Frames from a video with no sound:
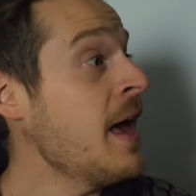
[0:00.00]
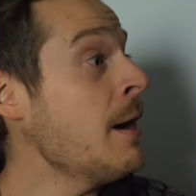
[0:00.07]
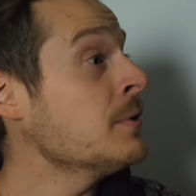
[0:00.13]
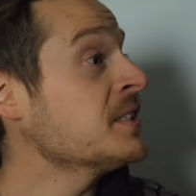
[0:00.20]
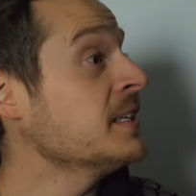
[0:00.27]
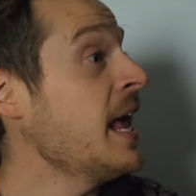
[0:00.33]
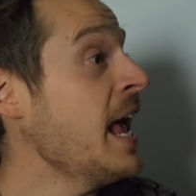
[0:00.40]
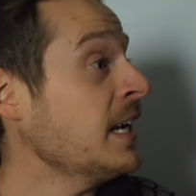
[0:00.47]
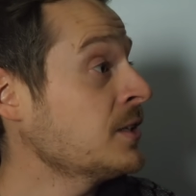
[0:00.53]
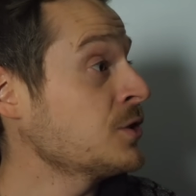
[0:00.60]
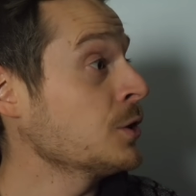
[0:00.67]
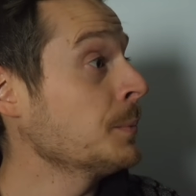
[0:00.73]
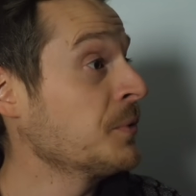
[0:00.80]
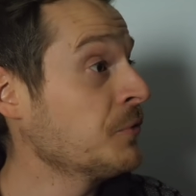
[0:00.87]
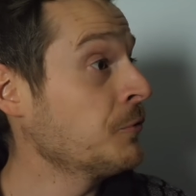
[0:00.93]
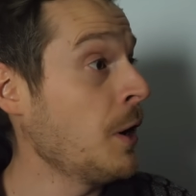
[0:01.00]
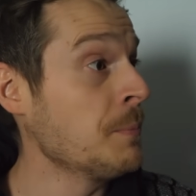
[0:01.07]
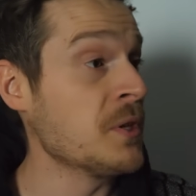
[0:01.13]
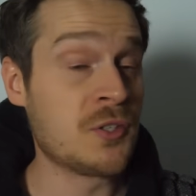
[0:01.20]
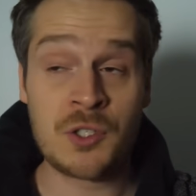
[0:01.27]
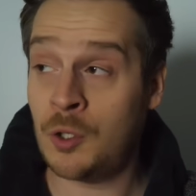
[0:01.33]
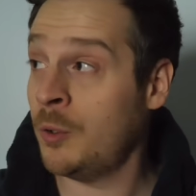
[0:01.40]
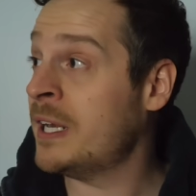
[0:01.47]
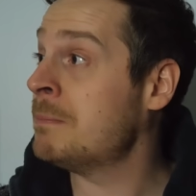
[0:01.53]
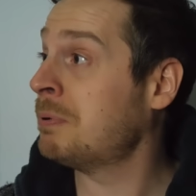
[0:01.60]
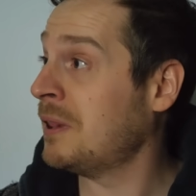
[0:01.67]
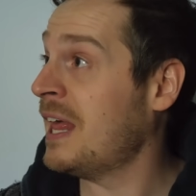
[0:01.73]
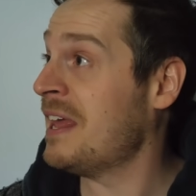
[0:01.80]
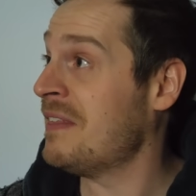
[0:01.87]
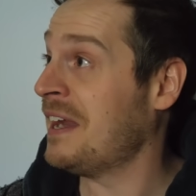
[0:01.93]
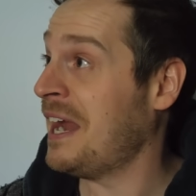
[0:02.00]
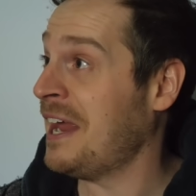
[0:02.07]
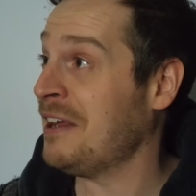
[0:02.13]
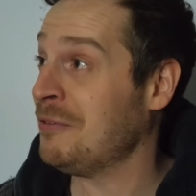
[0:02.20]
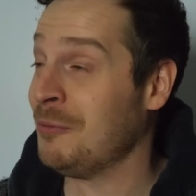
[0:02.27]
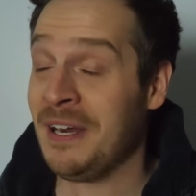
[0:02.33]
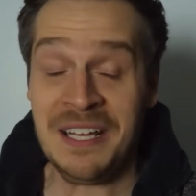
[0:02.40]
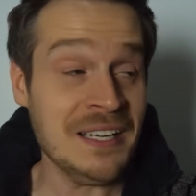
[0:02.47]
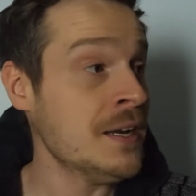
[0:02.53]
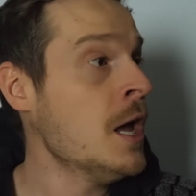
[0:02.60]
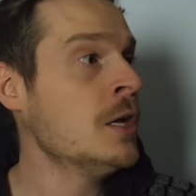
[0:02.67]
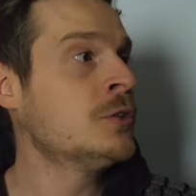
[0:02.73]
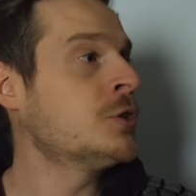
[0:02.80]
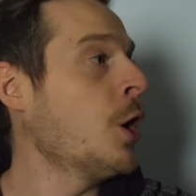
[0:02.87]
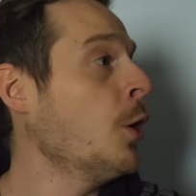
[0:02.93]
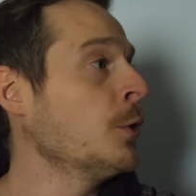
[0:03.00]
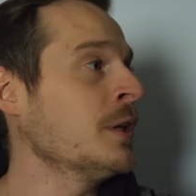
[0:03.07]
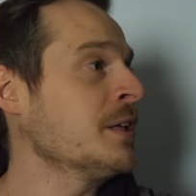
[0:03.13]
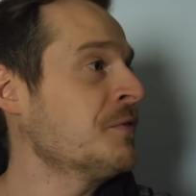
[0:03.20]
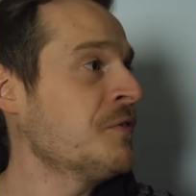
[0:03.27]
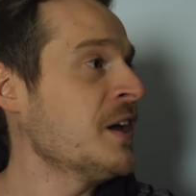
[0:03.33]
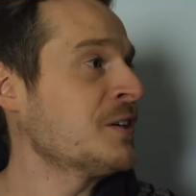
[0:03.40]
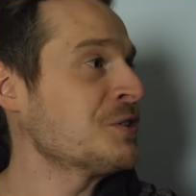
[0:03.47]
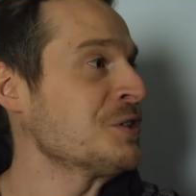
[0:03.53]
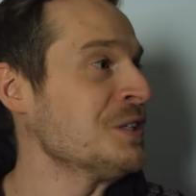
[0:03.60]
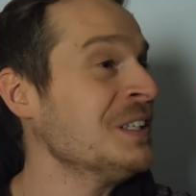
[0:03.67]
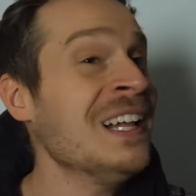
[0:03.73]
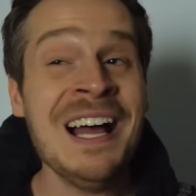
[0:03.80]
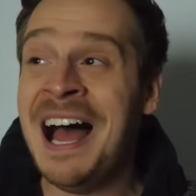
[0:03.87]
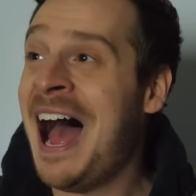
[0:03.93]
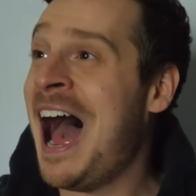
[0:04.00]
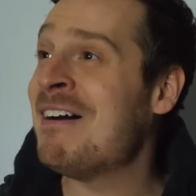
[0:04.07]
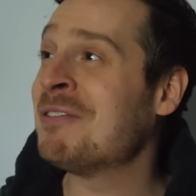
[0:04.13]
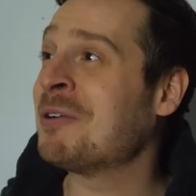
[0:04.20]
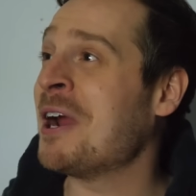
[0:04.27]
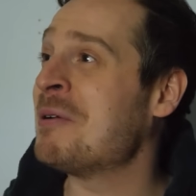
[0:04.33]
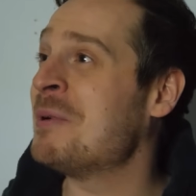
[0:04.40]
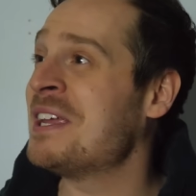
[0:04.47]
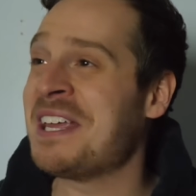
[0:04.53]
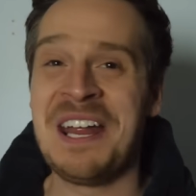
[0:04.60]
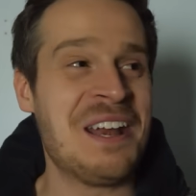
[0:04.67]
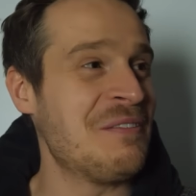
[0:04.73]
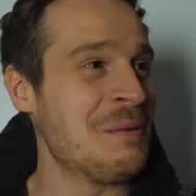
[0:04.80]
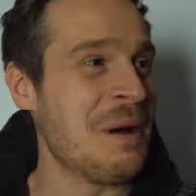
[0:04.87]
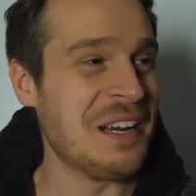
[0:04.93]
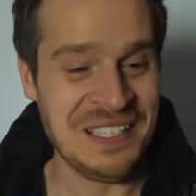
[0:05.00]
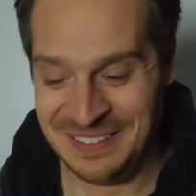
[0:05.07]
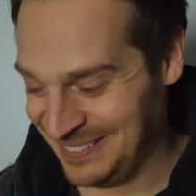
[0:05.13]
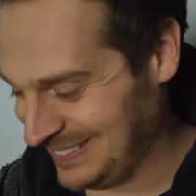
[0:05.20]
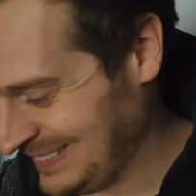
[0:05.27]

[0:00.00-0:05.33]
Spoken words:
that was an excerpt from the screenplay that I had written. Totally fictional. Have a great weekend, everybody.